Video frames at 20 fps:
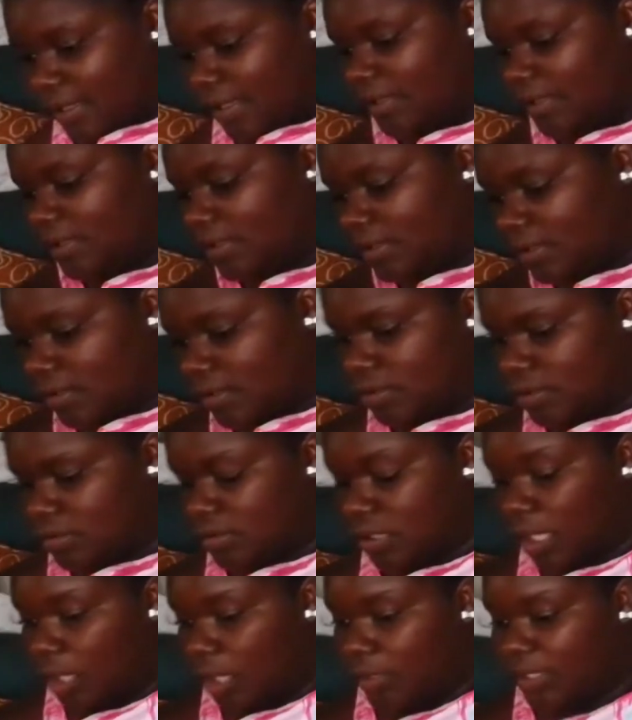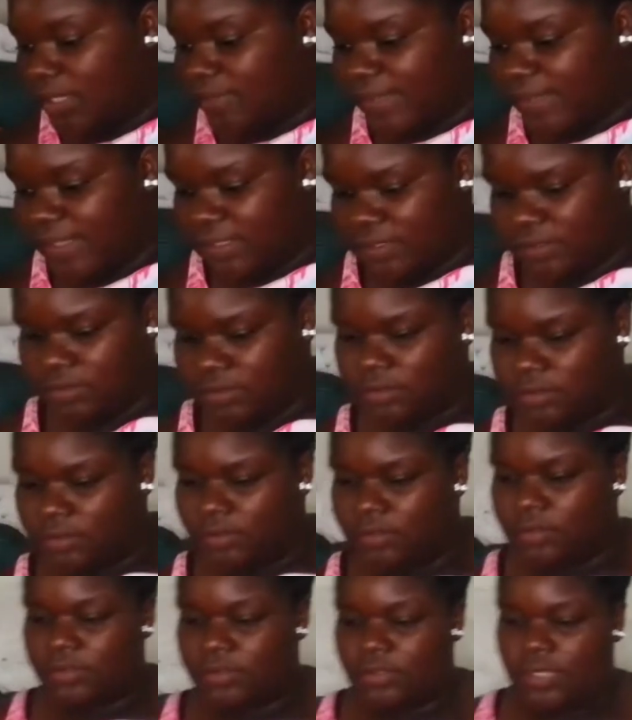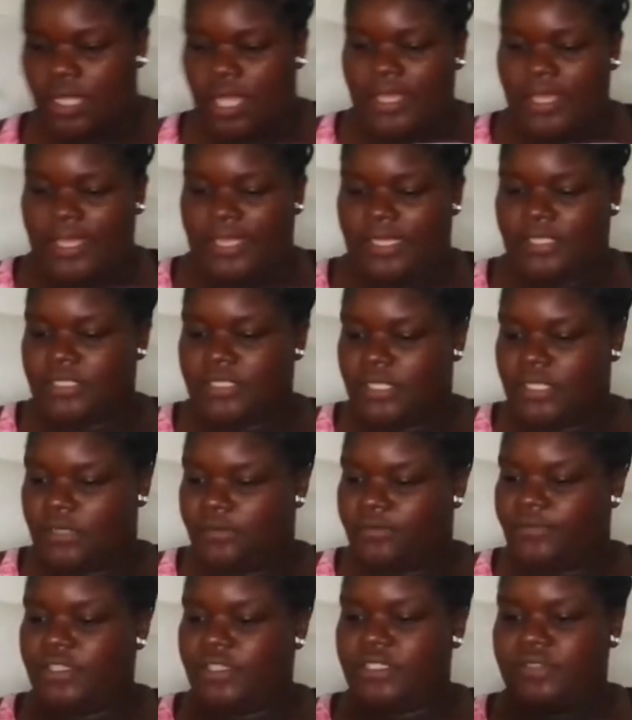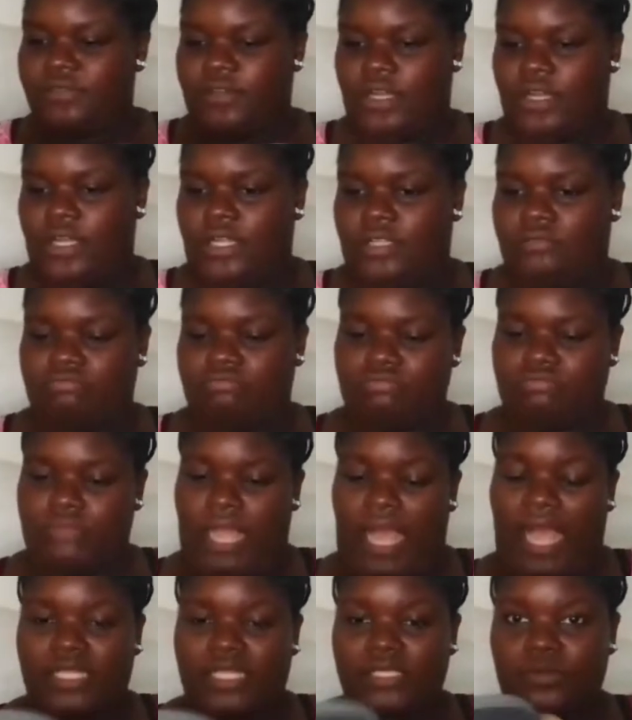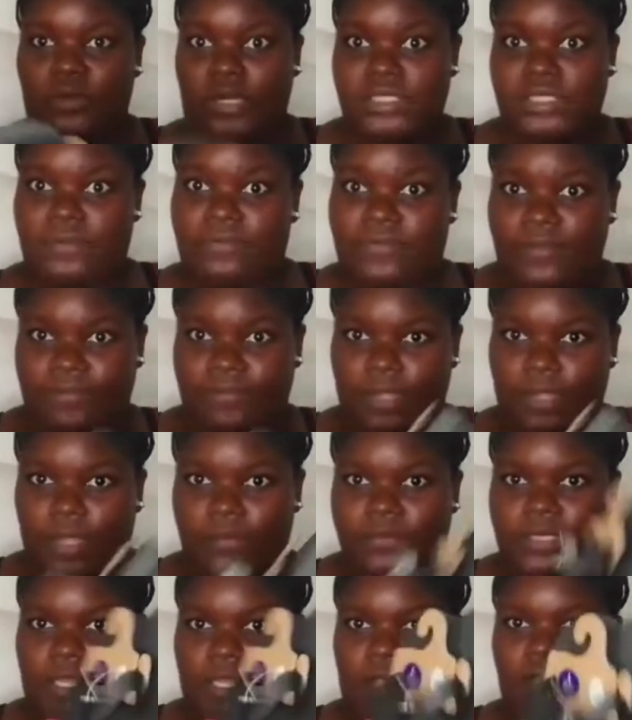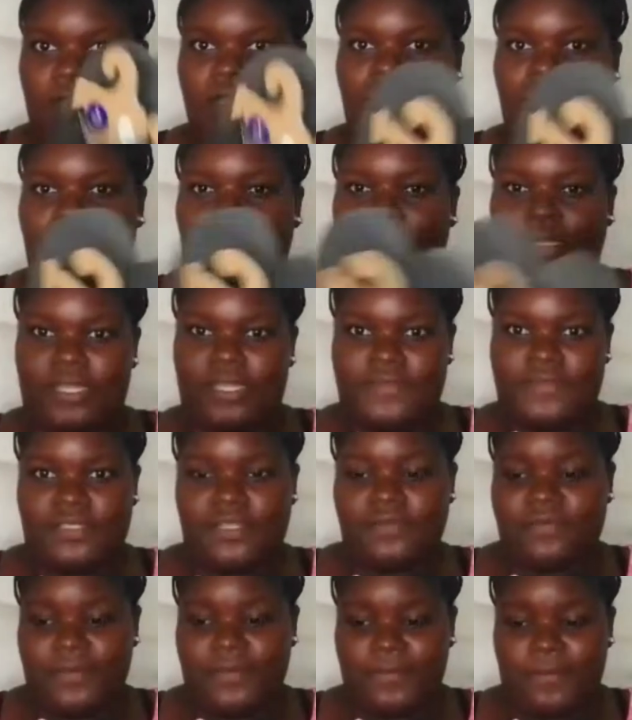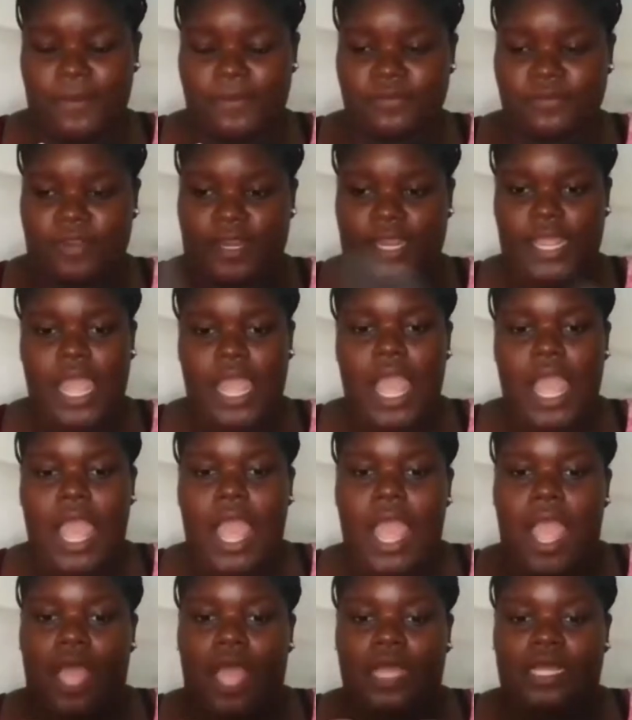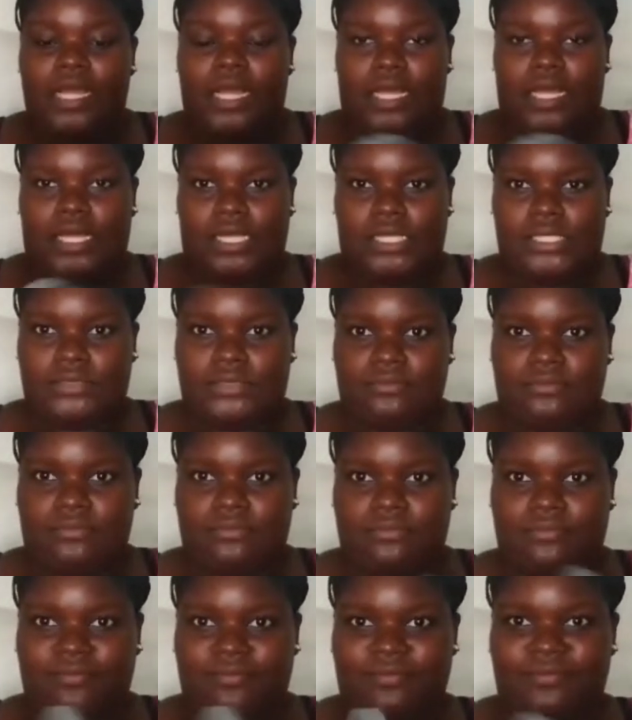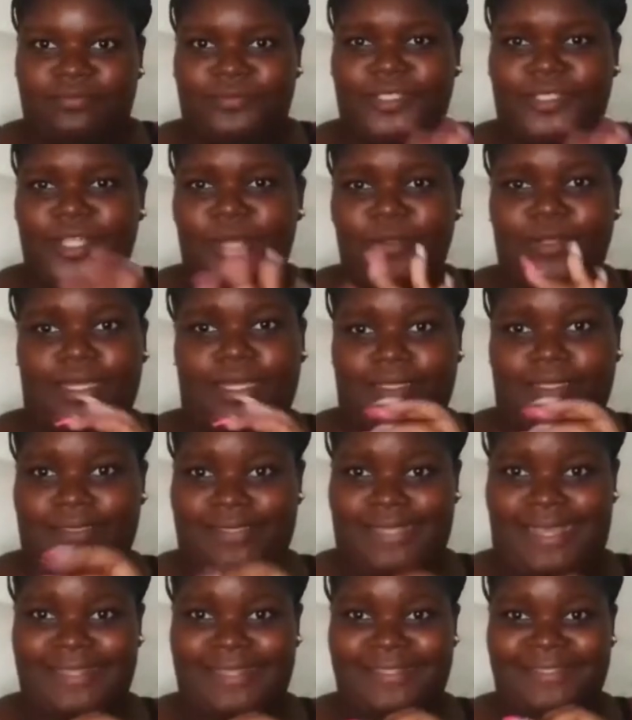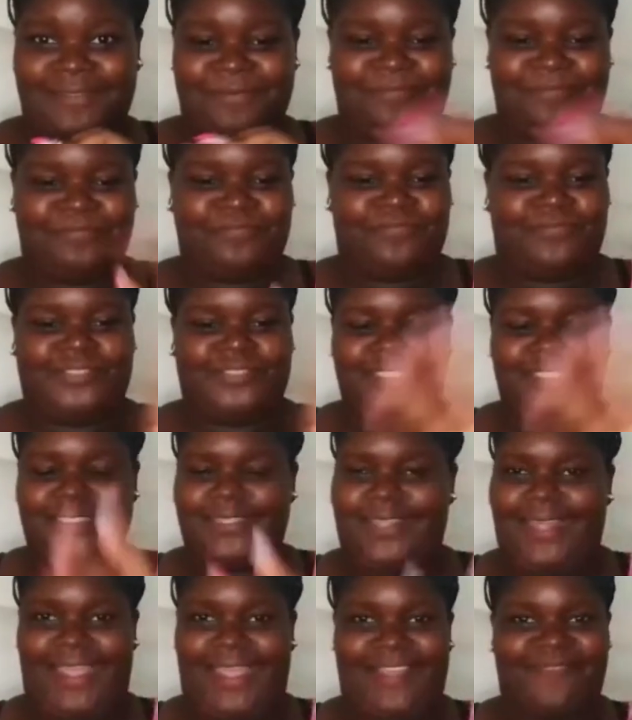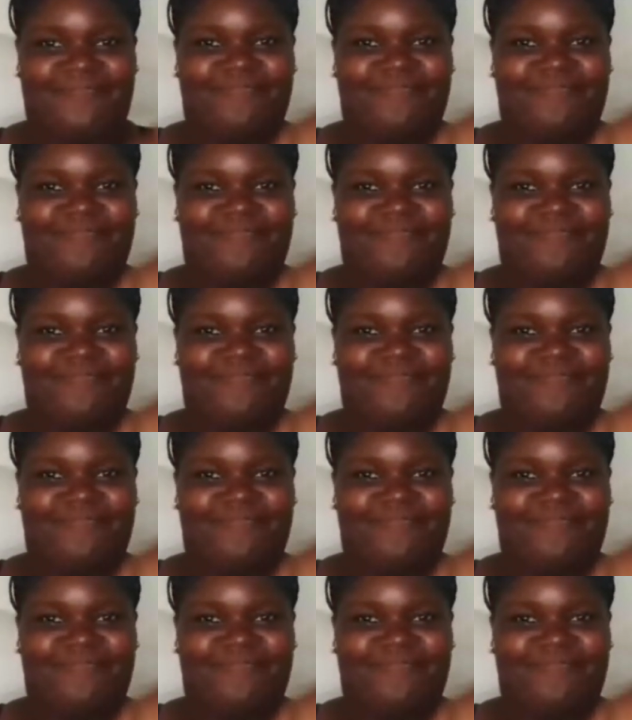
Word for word: then no, leave it. Okay, so first of all, I just wanted some flip flops. Like y'all know how niggas have flip flops, right? Don't look at the size. Just like